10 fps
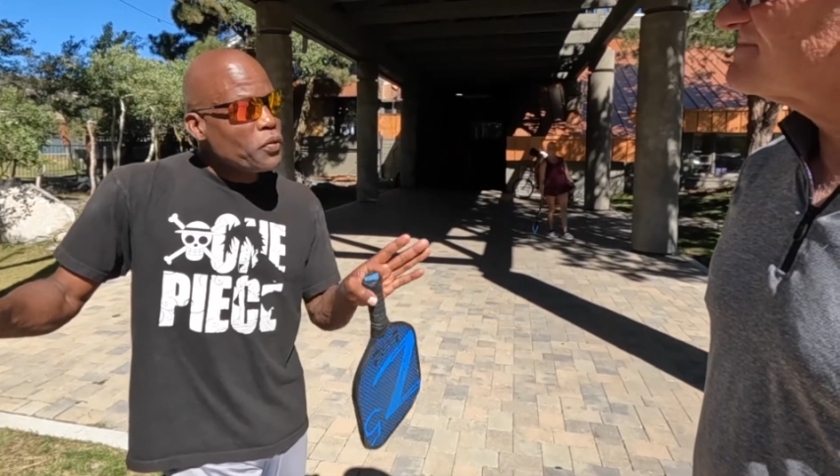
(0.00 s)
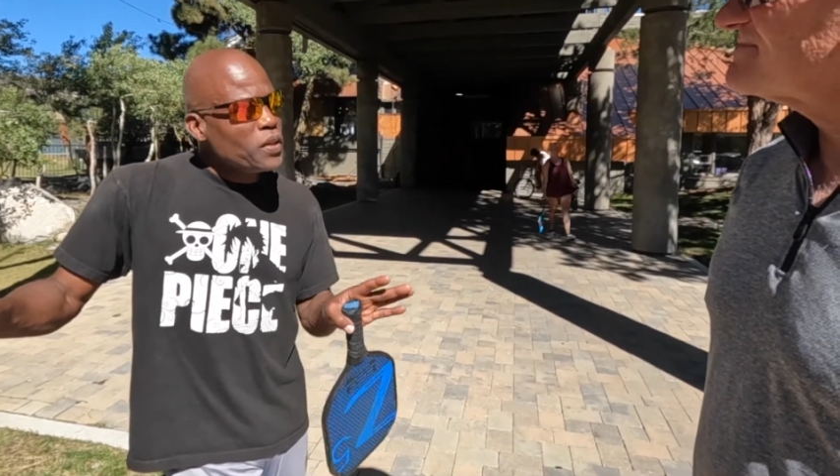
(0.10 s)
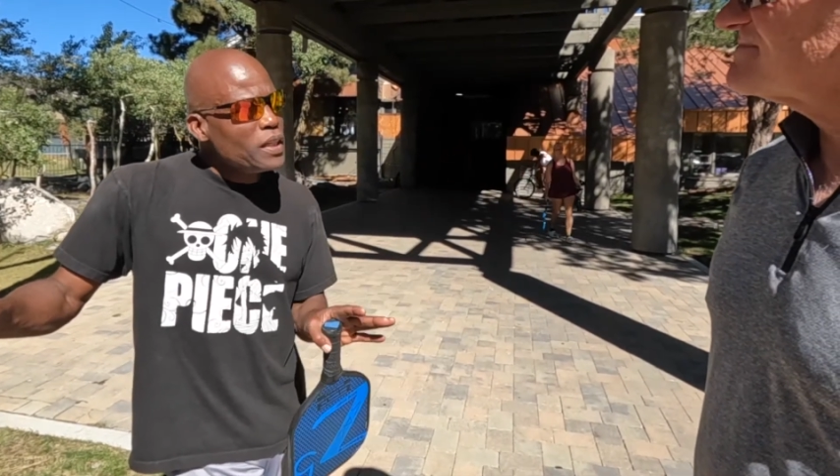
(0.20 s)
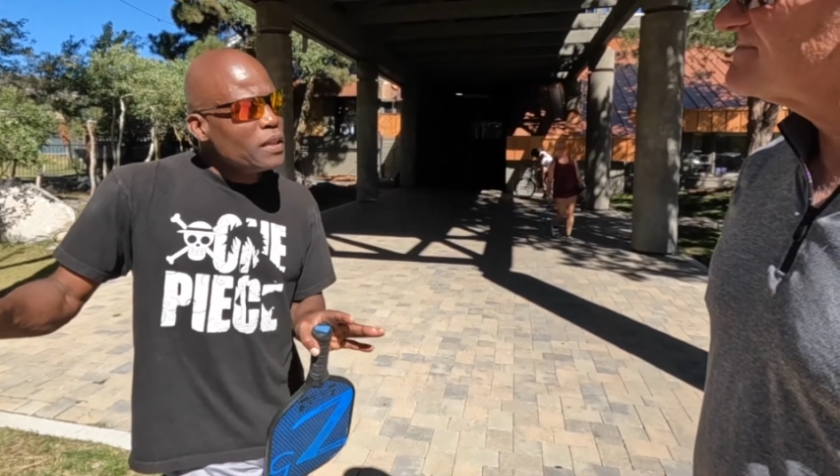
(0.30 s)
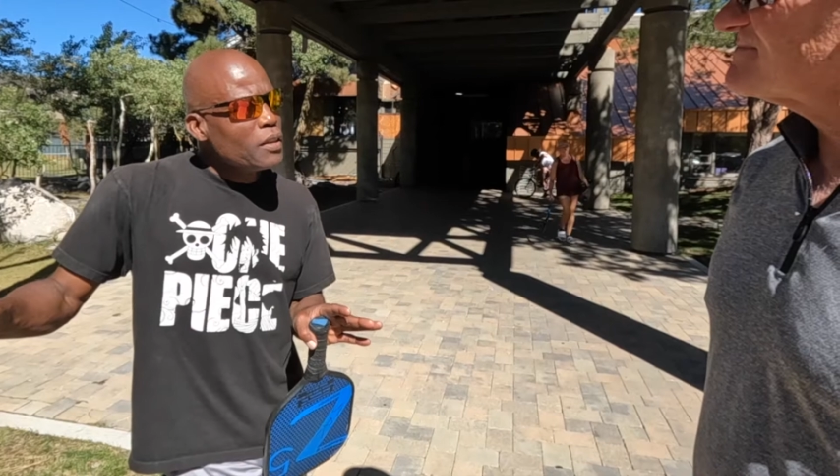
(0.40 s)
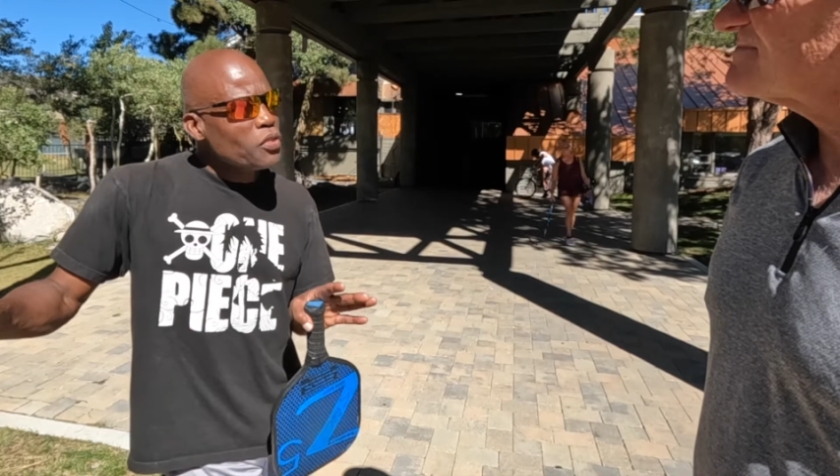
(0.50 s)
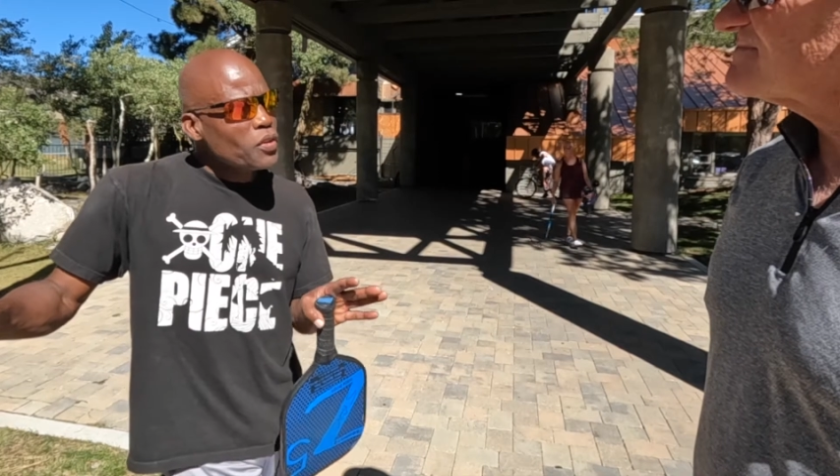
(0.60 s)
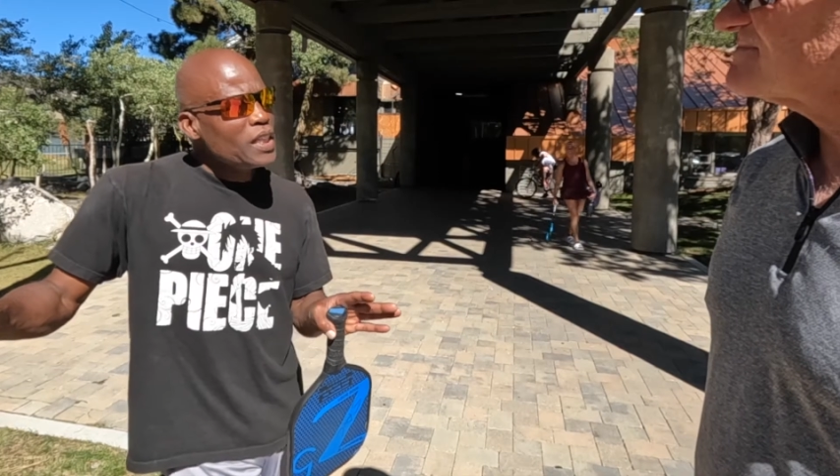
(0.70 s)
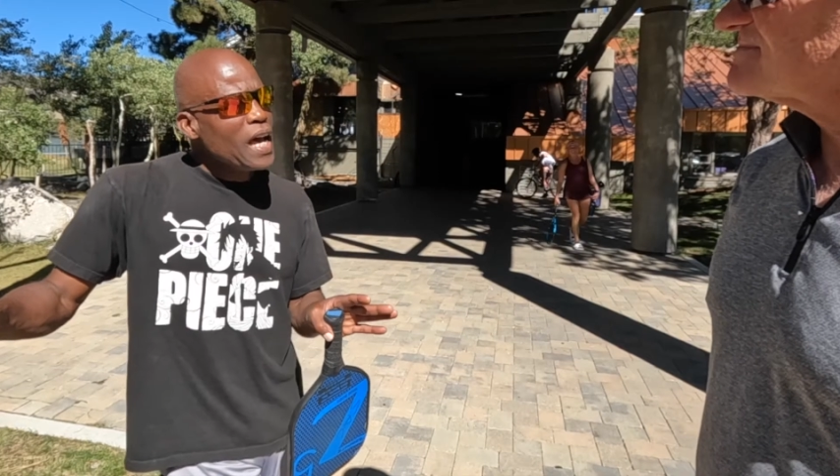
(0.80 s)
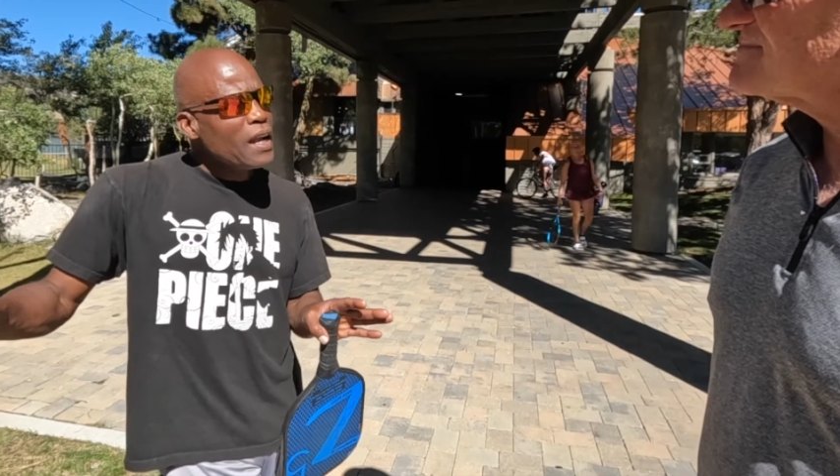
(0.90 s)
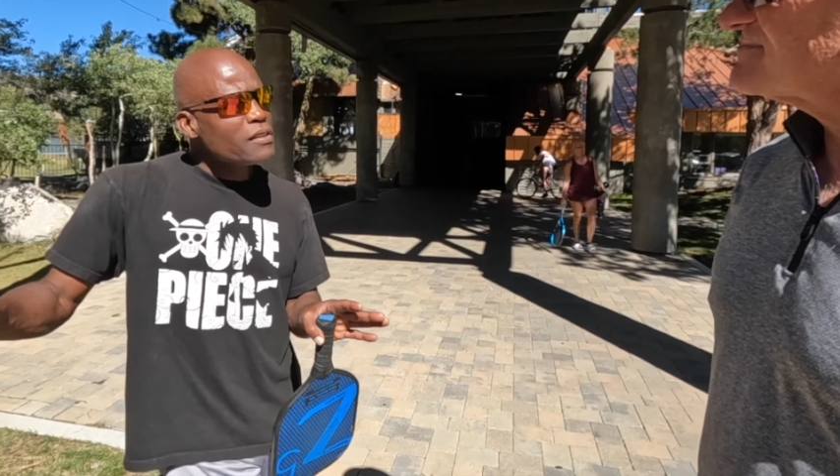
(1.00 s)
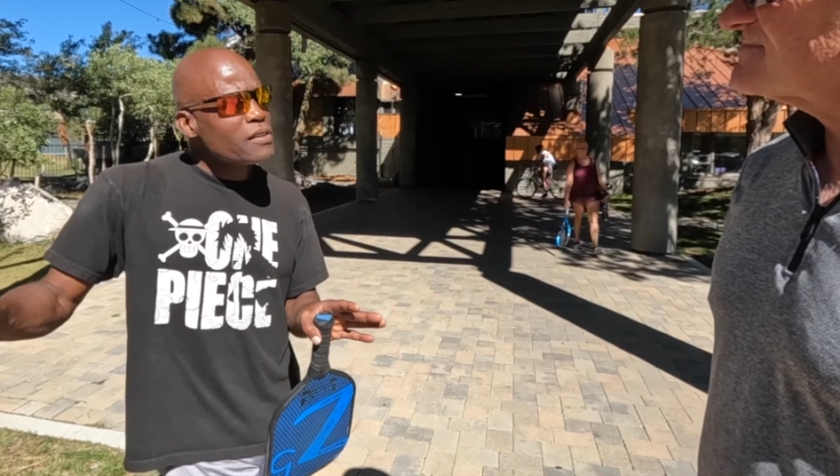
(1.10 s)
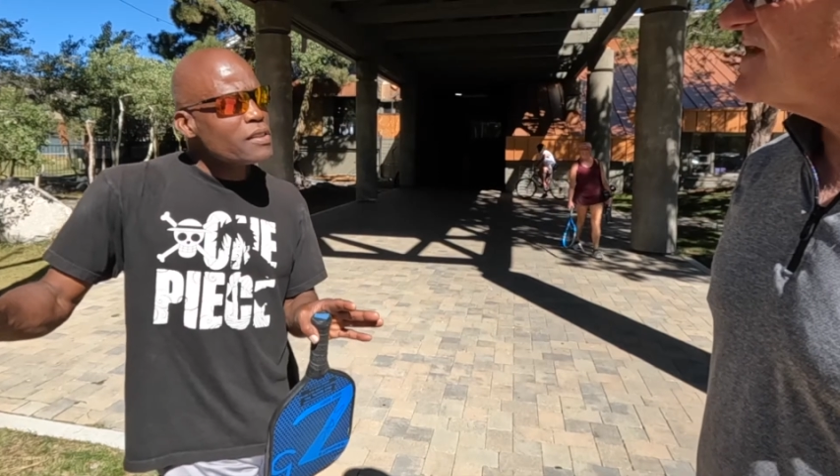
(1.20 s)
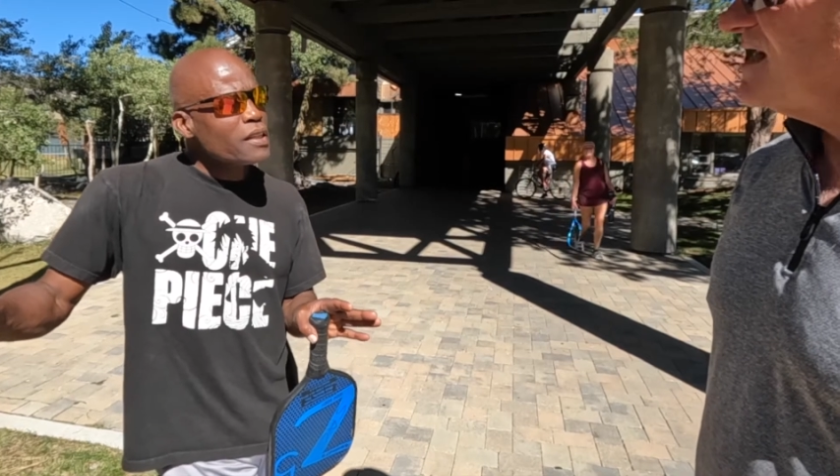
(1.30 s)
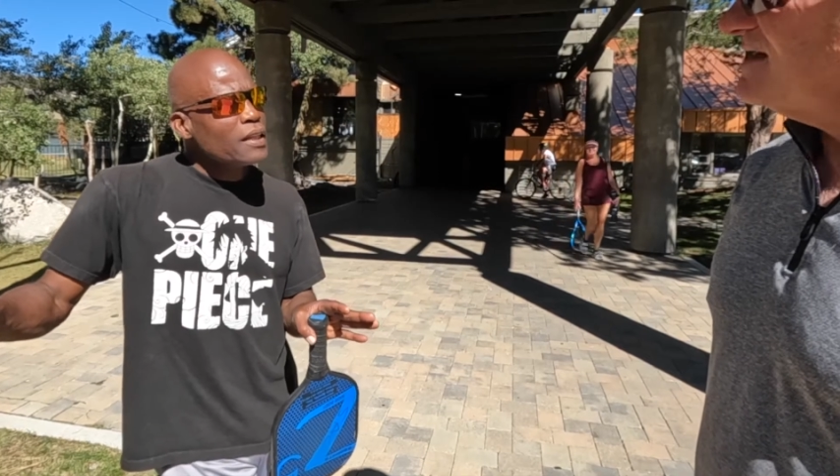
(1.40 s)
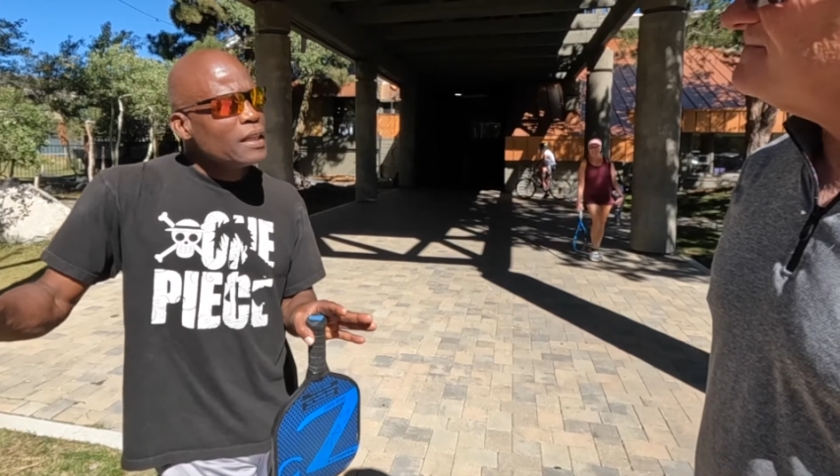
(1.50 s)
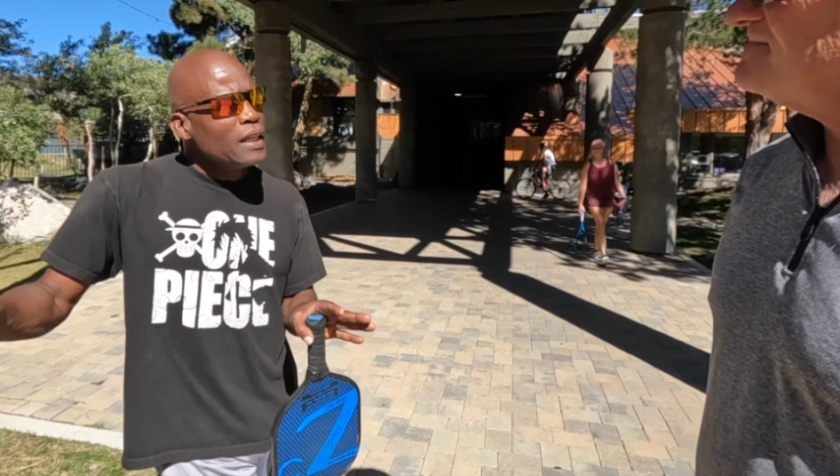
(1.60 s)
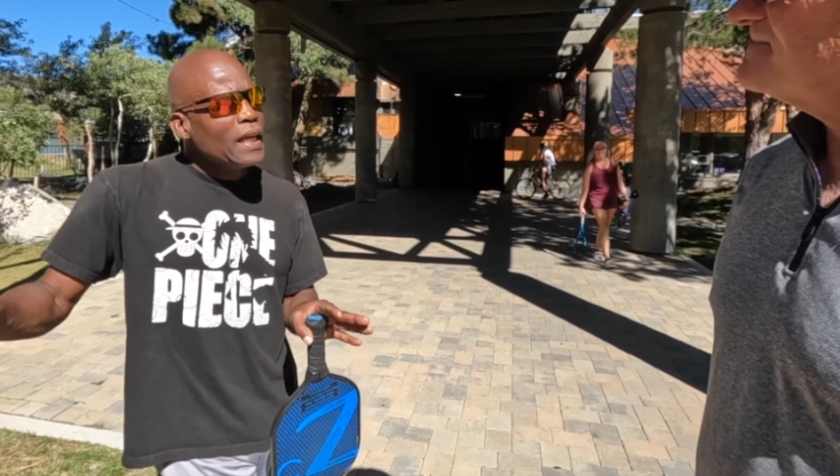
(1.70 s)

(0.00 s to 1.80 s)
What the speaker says: $30.